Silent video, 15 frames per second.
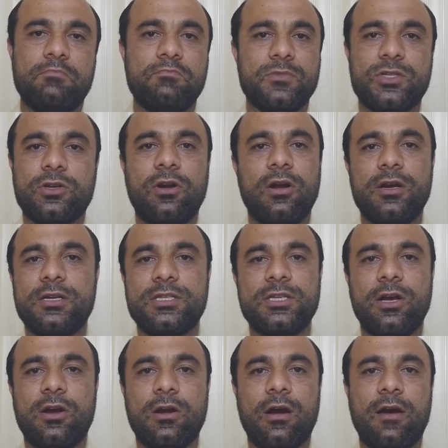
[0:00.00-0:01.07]
scholars, they
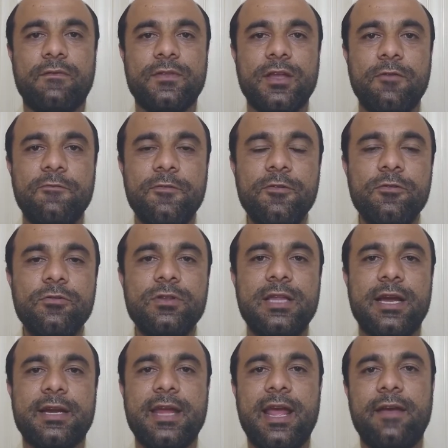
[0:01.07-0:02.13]
are of the view
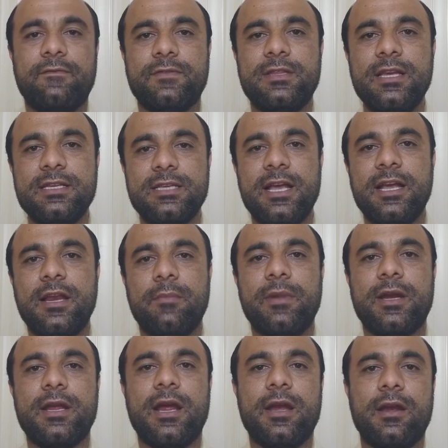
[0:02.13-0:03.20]
that if this
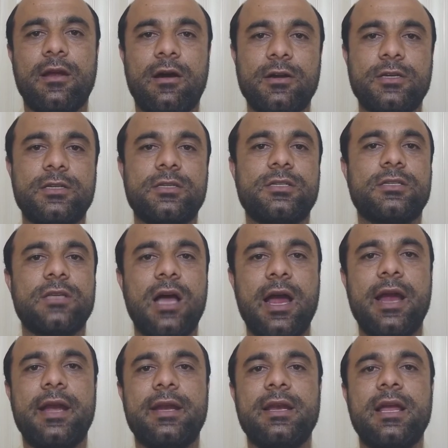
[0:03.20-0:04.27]
agreement had not
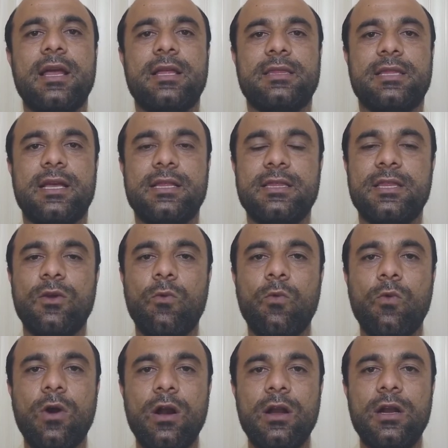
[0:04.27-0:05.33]
signed, then the
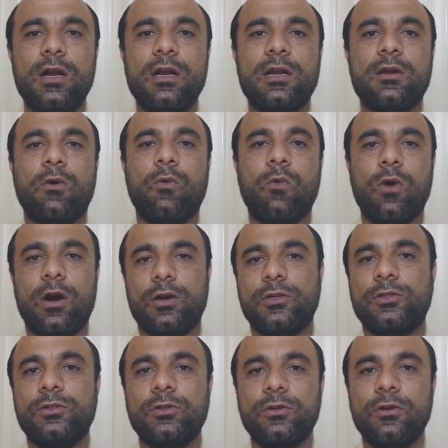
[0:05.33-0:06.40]
World
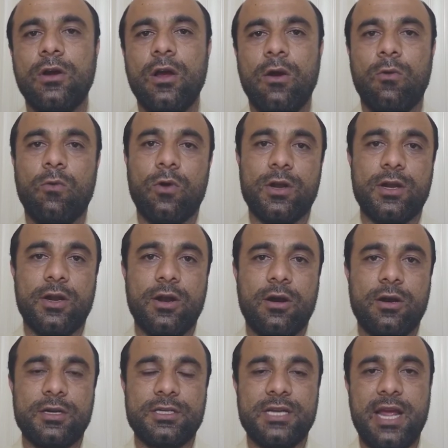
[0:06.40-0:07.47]
War II would not